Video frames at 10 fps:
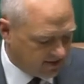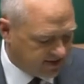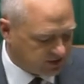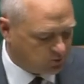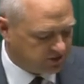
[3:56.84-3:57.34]

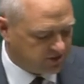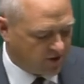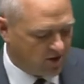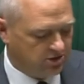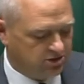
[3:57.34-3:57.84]
This was
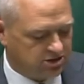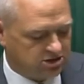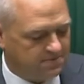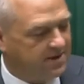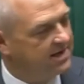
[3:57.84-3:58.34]
supposed
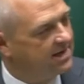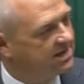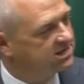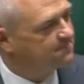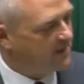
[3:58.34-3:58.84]
to be a
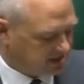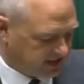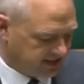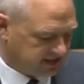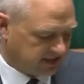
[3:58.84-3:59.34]

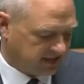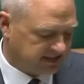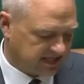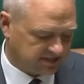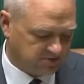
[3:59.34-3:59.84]
specialist
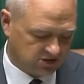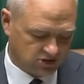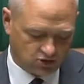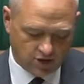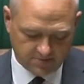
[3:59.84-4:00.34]
assessment
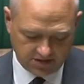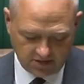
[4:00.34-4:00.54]
and treatment